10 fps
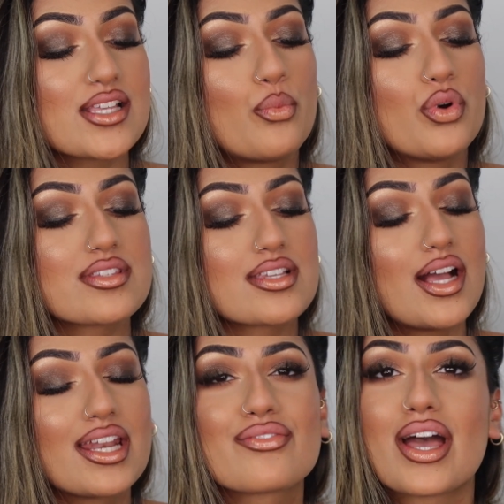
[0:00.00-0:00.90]
I want to
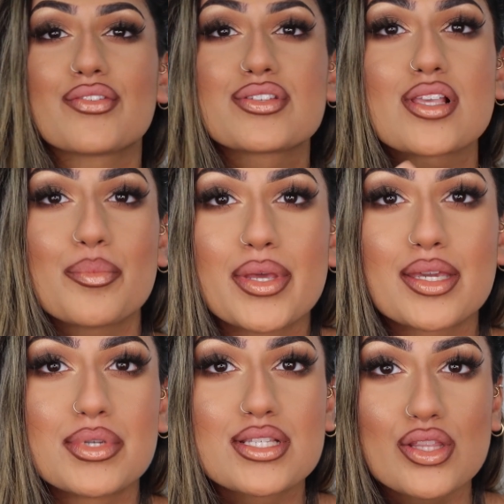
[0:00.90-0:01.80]
kind of have some
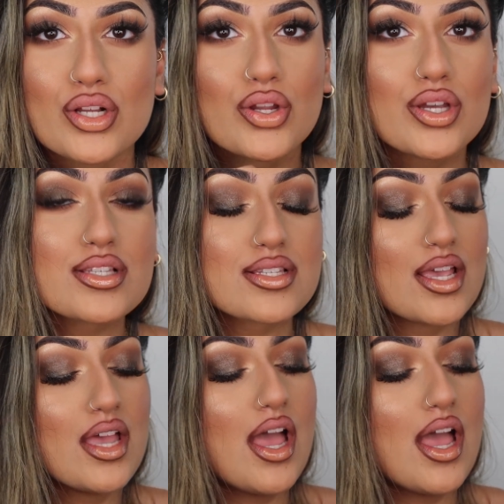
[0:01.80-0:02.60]
pigment to the gloss,